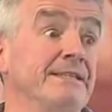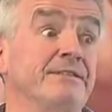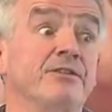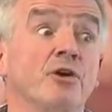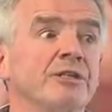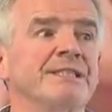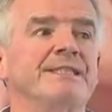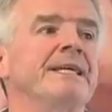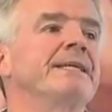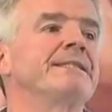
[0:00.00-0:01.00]
It's a
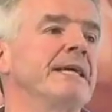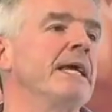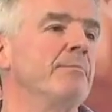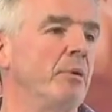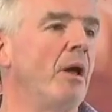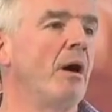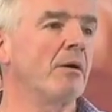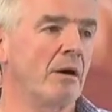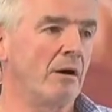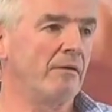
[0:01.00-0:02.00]
36 day block
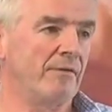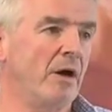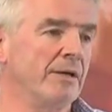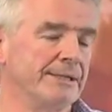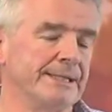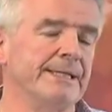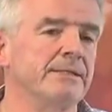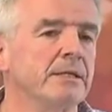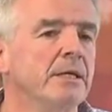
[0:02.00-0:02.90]
of holidays.